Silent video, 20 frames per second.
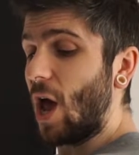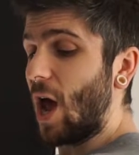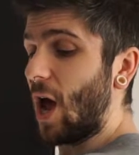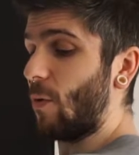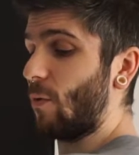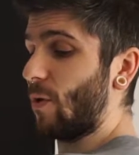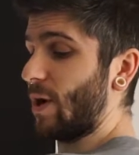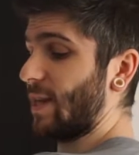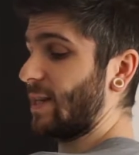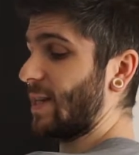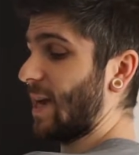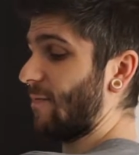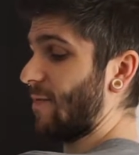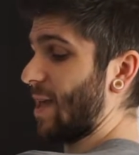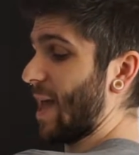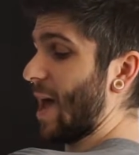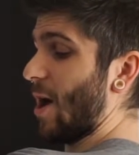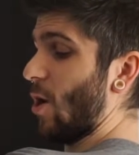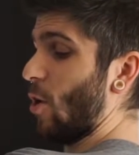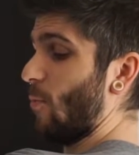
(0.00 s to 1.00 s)
I want you to have
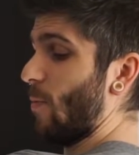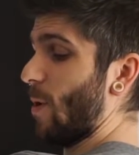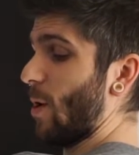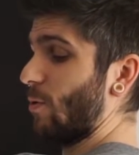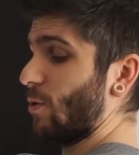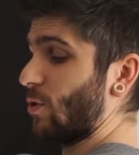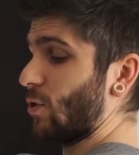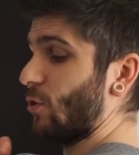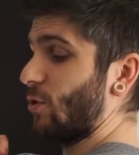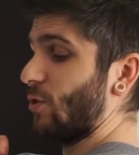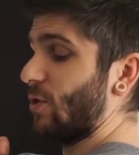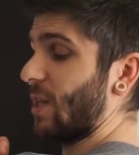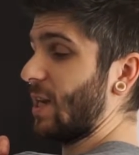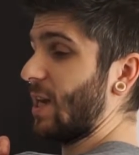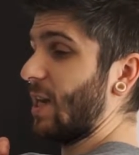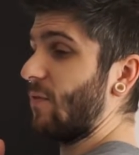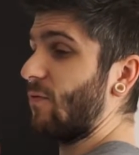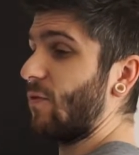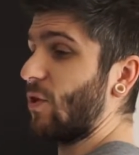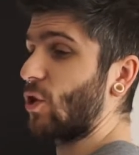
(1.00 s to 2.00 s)
your elbows
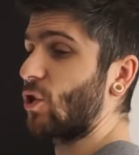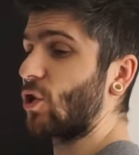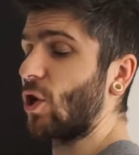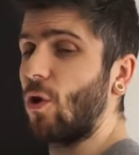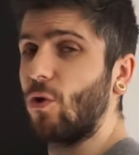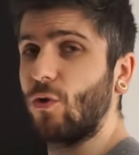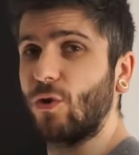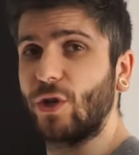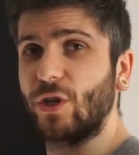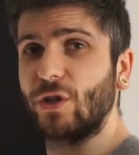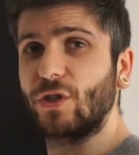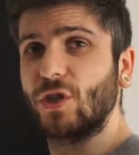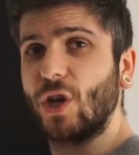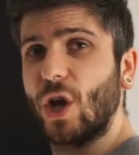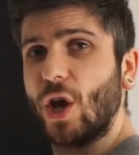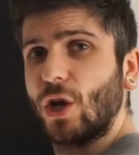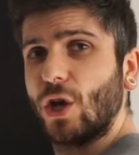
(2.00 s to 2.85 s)
underneath your shoulders.